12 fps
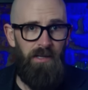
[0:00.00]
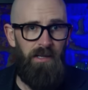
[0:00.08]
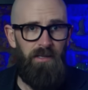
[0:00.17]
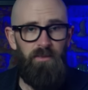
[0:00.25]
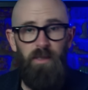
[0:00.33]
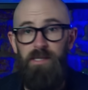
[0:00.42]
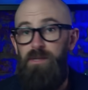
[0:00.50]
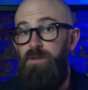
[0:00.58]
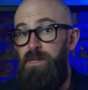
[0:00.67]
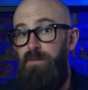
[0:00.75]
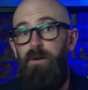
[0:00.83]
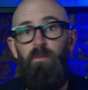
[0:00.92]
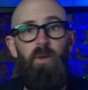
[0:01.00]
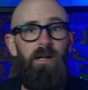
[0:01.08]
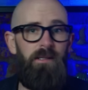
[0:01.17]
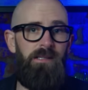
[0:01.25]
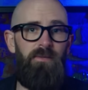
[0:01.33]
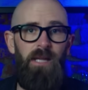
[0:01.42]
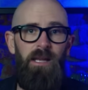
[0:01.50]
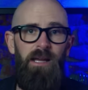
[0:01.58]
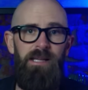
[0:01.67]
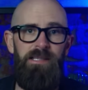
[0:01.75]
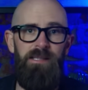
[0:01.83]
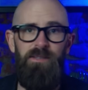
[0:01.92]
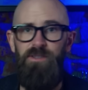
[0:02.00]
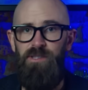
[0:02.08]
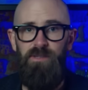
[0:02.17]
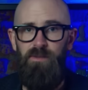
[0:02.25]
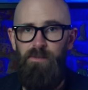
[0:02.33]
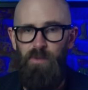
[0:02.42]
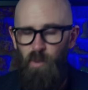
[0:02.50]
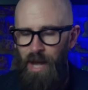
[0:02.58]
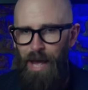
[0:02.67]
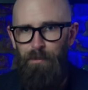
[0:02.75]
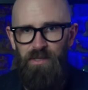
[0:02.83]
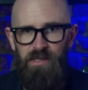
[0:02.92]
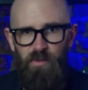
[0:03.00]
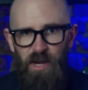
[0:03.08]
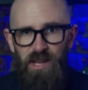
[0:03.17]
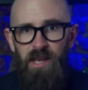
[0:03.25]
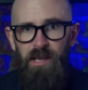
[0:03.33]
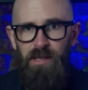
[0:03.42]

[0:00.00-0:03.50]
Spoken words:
Earth when two different worlds have collided. Just remember what happens when